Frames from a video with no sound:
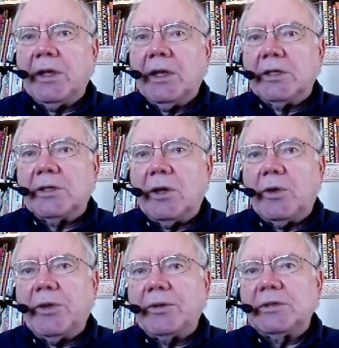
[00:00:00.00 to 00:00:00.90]
So
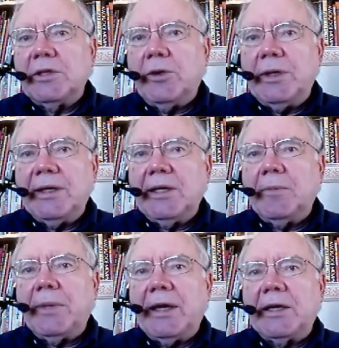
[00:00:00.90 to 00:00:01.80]
there is no
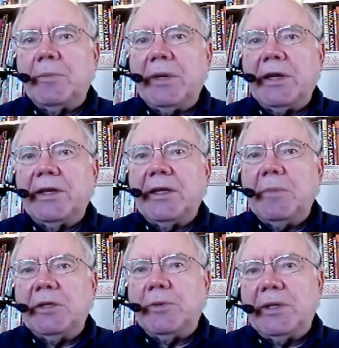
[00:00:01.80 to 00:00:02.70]
incompatibility
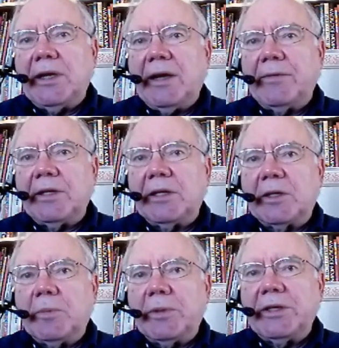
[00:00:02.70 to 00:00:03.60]
between having a
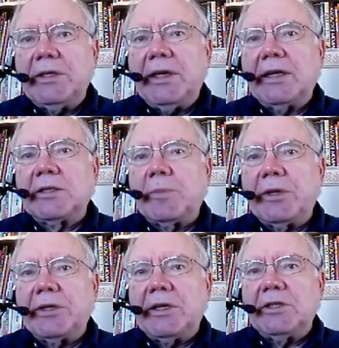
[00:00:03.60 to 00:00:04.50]
complete
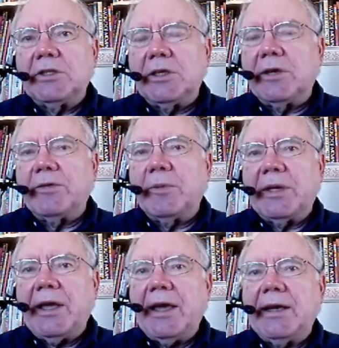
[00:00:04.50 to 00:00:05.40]
explanation of the
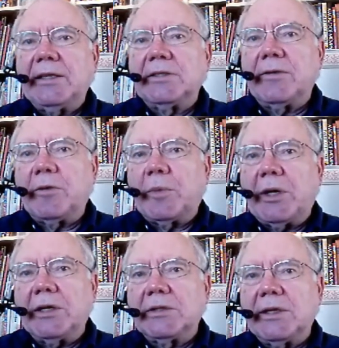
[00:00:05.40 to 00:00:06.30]
mechanics of a
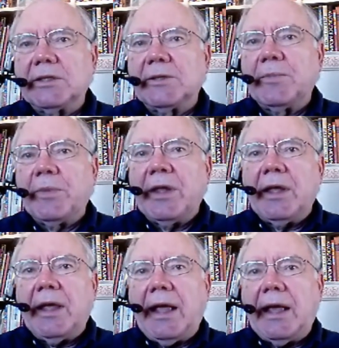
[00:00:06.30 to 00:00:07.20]
process
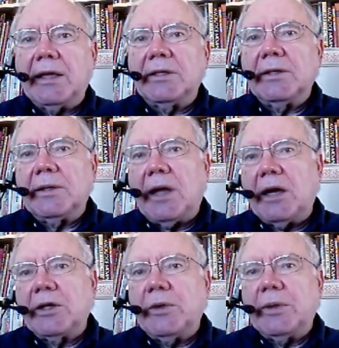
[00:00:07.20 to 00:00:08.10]
and
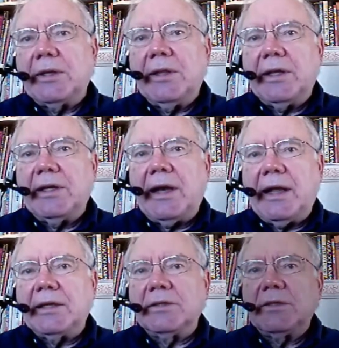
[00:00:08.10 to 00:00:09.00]
arguing that it
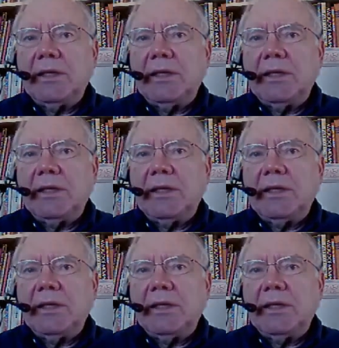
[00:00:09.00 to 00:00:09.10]
has